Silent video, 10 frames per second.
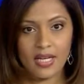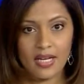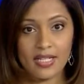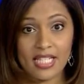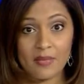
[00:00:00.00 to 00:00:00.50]

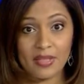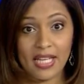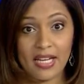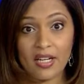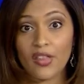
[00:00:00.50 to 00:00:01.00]
A tip
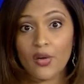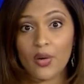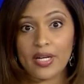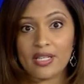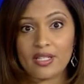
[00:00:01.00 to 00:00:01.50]
led
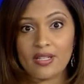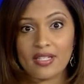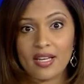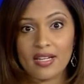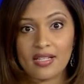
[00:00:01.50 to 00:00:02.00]
authorities to
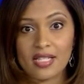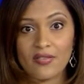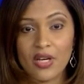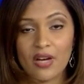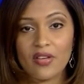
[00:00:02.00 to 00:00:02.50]
Salas.
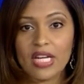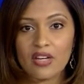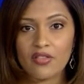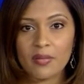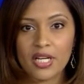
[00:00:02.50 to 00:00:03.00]
If you have
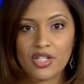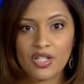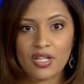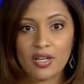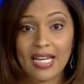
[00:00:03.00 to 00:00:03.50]
any
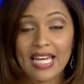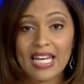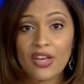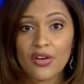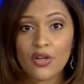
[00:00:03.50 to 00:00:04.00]
information on
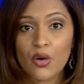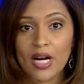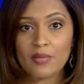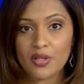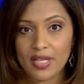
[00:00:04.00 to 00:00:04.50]
any other
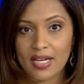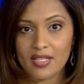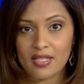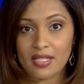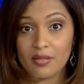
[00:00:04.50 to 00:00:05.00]
crimes or
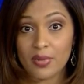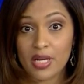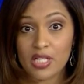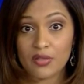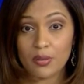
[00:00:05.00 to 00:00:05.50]
cases in
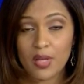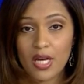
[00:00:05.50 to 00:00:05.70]
Brownsville,